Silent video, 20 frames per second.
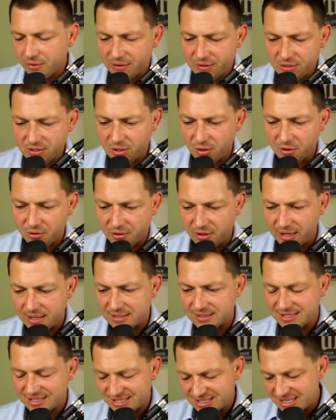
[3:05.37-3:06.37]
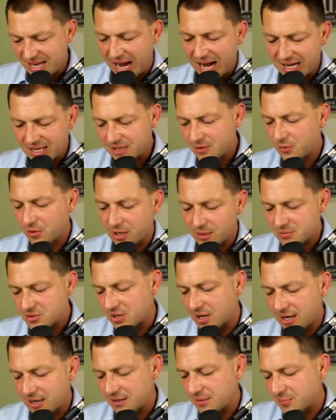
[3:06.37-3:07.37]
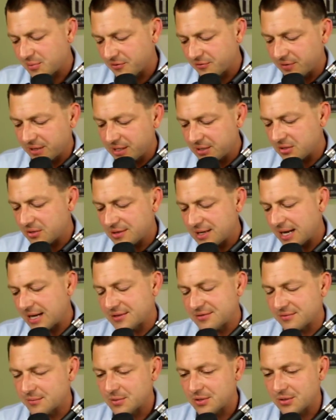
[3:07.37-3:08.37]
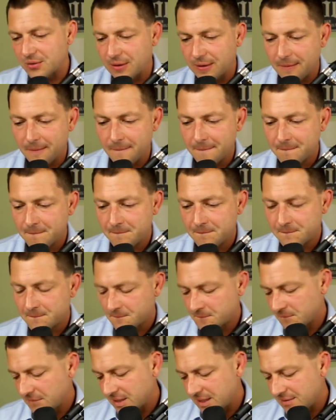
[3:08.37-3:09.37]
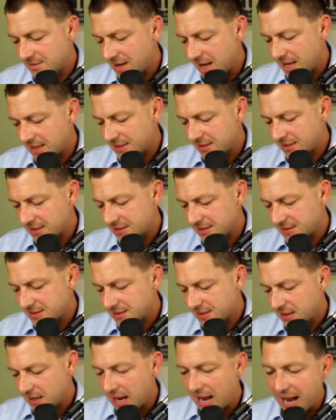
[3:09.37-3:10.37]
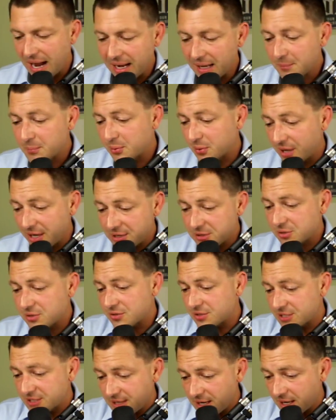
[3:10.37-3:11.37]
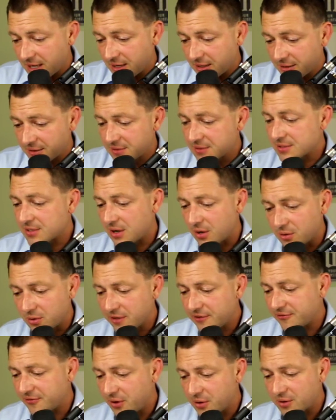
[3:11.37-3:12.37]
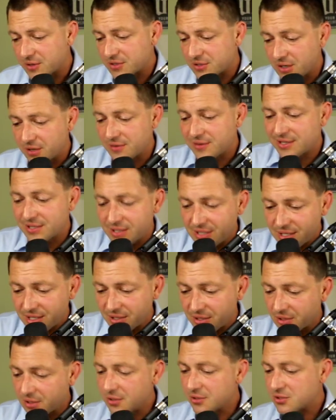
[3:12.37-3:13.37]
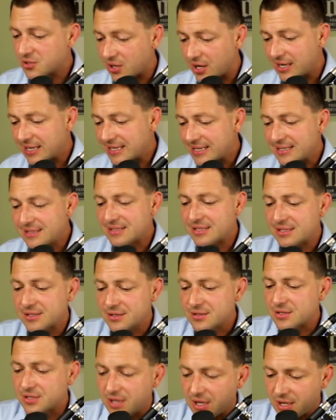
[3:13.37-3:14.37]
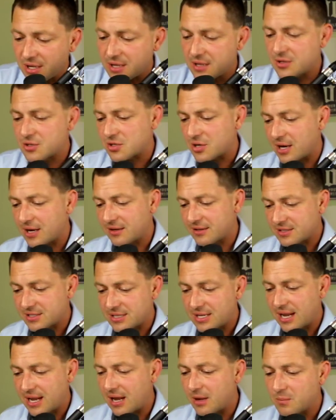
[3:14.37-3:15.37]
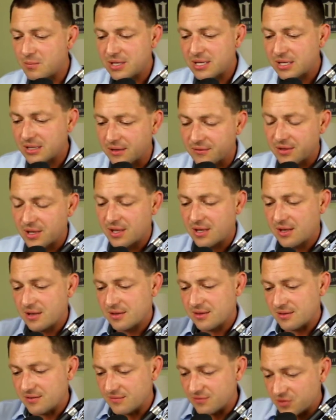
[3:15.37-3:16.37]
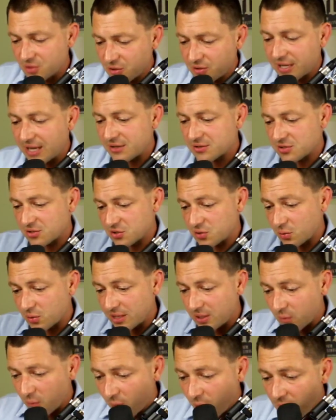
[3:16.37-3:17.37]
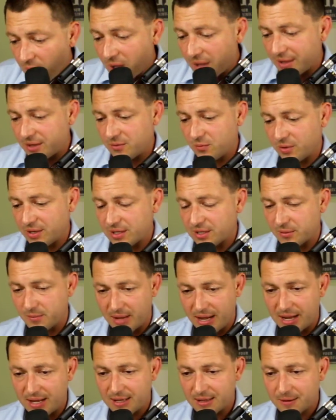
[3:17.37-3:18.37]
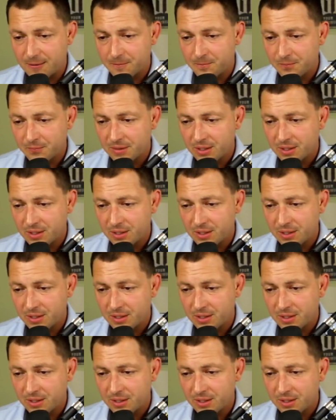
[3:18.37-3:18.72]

with this whole thing is exactly what I'm trying to prevent you guys from doing and that is high pressure sales, only focused on the deal, trying to get deals done, trying to see how big of 2021 we can make.